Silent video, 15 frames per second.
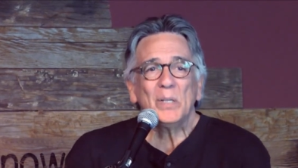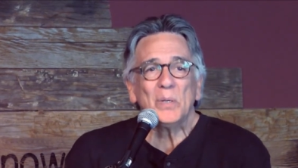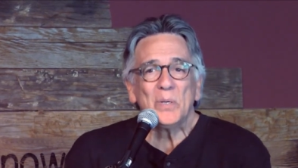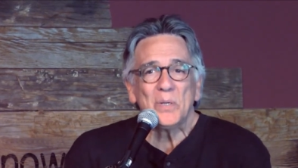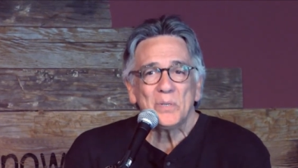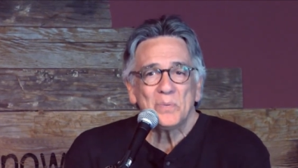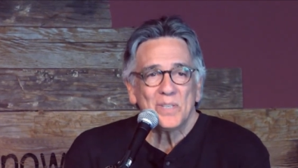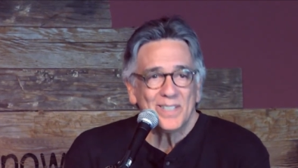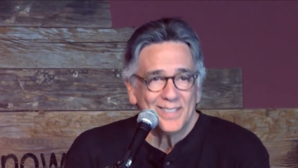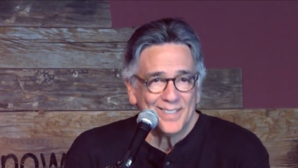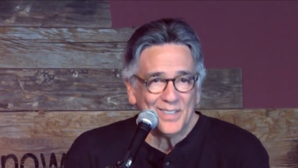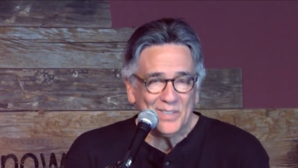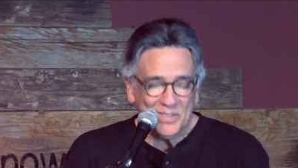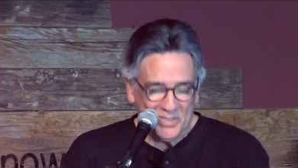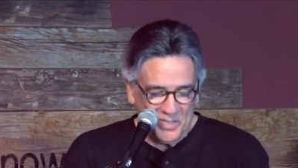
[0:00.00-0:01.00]
learned what
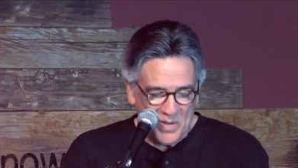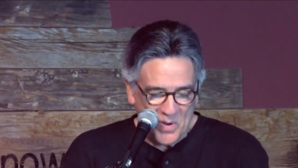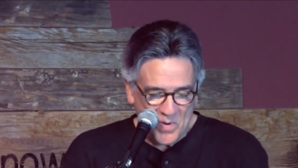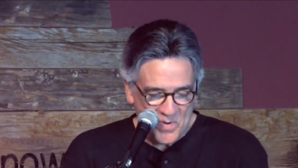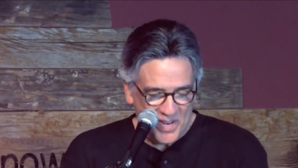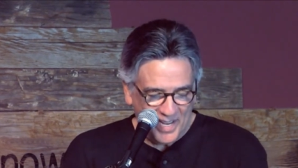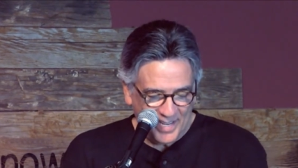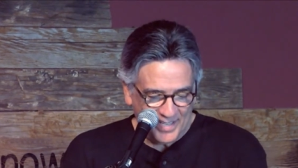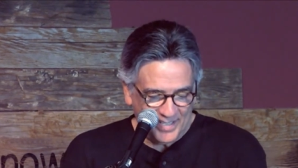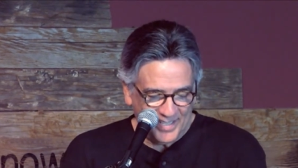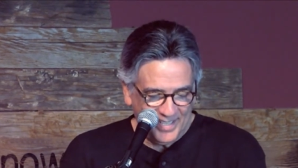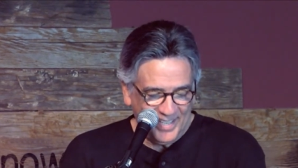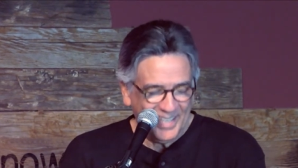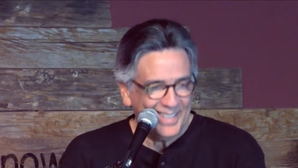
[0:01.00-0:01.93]
adults know yet.